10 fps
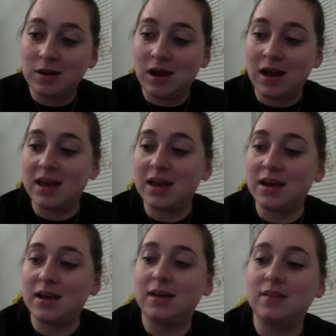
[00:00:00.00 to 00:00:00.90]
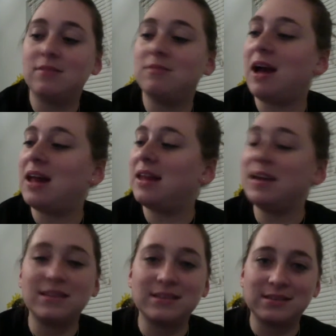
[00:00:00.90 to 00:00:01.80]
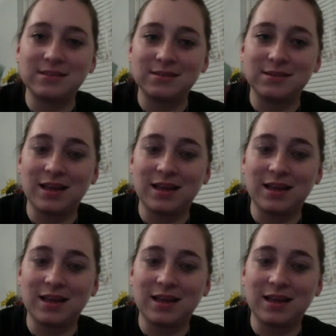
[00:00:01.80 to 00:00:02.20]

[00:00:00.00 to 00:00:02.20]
I uh, I like this.